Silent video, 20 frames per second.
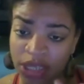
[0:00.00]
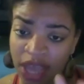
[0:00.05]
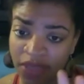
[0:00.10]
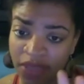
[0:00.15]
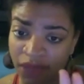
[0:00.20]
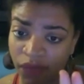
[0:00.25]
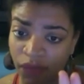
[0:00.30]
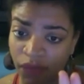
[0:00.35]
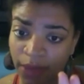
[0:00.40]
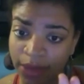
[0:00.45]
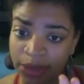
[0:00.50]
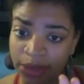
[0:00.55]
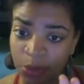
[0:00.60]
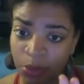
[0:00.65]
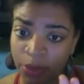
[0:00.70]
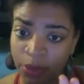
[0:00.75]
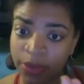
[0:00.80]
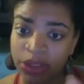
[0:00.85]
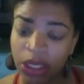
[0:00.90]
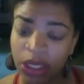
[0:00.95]
for white
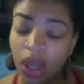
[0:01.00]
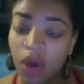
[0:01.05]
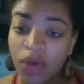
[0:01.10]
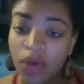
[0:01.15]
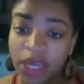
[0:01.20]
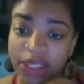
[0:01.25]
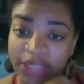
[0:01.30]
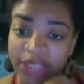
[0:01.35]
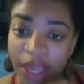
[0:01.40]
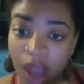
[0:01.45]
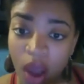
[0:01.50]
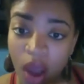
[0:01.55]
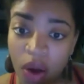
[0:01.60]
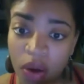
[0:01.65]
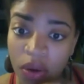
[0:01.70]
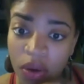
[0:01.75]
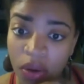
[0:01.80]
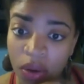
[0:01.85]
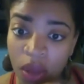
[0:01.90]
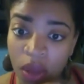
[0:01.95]
supremacy? Oh, yes, they are.
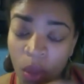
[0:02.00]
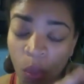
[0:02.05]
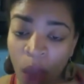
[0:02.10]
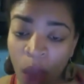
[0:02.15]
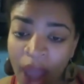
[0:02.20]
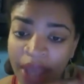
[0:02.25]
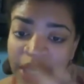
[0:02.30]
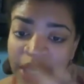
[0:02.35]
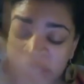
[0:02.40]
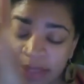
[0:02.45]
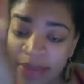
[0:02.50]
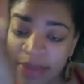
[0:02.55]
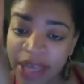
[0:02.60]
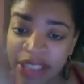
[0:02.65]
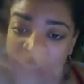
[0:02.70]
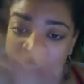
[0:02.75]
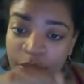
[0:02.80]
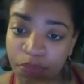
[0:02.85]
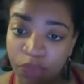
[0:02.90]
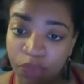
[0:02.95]
Why? Because it
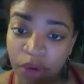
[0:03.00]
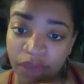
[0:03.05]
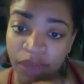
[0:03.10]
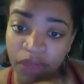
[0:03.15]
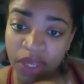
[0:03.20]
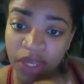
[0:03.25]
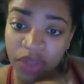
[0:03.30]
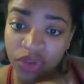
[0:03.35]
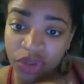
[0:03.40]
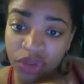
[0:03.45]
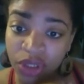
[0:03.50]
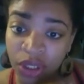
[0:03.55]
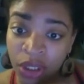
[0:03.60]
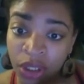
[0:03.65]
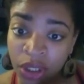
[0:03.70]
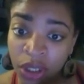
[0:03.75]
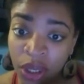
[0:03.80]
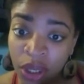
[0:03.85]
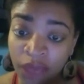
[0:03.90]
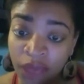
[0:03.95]
makes them privileged.
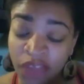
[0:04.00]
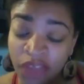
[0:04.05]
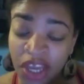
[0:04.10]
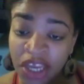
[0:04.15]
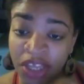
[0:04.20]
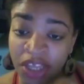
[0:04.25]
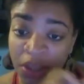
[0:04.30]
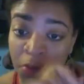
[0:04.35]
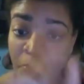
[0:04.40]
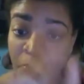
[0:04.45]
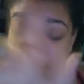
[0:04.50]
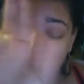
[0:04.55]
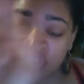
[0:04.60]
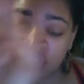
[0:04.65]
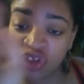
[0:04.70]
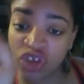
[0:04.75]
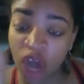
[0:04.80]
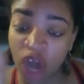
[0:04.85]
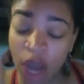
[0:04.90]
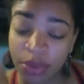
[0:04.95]
They get the best
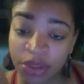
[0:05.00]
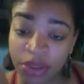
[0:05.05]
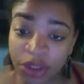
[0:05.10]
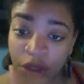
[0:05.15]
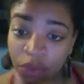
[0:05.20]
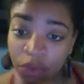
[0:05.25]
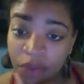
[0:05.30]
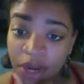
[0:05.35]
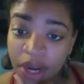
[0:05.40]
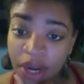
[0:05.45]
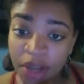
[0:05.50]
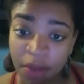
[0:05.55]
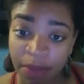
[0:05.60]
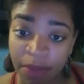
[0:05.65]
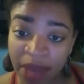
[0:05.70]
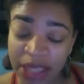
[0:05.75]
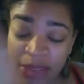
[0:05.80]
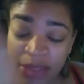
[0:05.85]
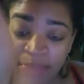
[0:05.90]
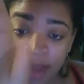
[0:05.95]
jobs and career, the
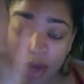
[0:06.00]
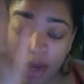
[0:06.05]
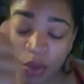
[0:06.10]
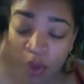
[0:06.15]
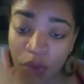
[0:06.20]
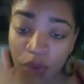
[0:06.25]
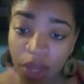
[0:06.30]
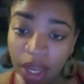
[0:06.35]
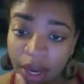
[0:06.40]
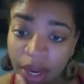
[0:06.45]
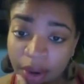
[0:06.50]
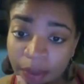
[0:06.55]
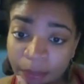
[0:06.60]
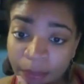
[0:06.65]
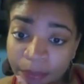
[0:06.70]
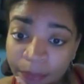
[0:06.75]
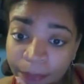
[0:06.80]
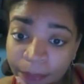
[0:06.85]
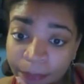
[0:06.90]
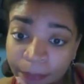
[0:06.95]
best medical care.
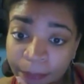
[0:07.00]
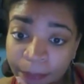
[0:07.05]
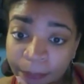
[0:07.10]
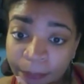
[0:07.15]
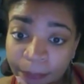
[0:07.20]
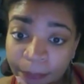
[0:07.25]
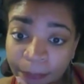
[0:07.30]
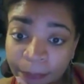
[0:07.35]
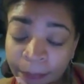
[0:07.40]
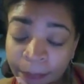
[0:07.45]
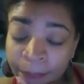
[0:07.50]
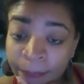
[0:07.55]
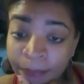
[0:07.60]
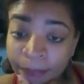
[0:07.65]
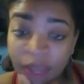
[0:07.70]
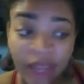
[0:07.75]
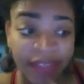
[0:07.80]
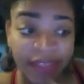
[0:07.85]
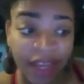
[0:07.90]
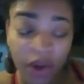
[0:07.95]

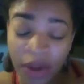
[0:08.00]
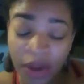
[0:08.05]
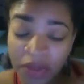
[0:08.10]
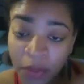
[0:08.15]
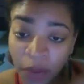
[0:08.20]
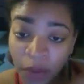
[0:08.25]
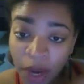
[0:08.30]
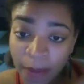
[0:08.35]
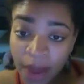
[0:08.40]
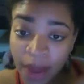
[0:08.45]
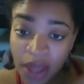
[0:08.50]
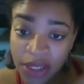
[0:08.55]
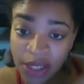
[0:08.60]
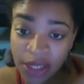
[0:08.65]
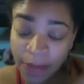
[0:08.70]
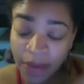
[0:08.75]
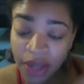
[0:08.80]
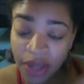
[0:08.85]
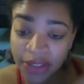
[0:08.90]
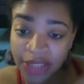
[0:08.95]
They don't have to worry about
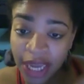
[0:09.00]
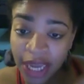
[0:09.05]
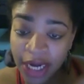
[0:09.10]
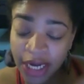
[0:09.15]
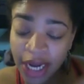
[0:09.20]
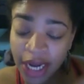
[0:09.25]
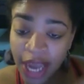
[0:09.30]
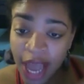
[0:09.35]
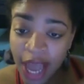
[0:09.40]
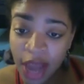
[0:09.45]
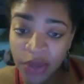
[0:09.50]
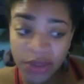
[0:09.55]
stepping outside of their house